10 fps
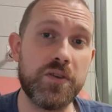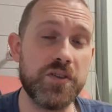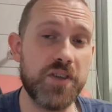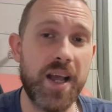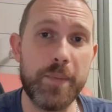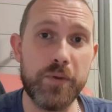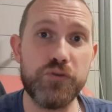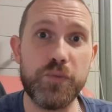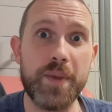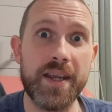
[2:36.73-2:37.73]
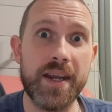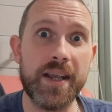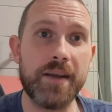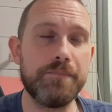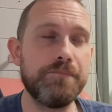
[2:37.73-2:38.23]
because I am
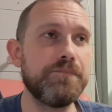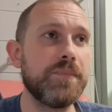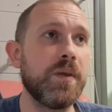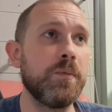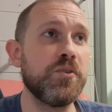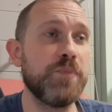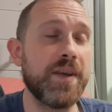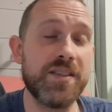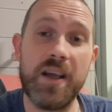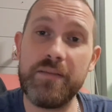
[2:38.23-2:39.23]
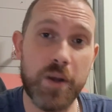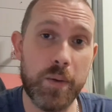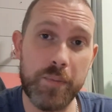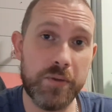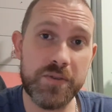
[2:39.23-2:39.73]
neutropenic, which means I have no
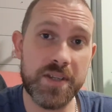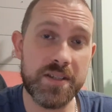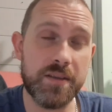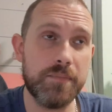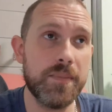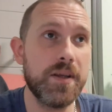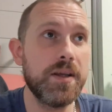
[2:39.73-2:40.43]
immune system.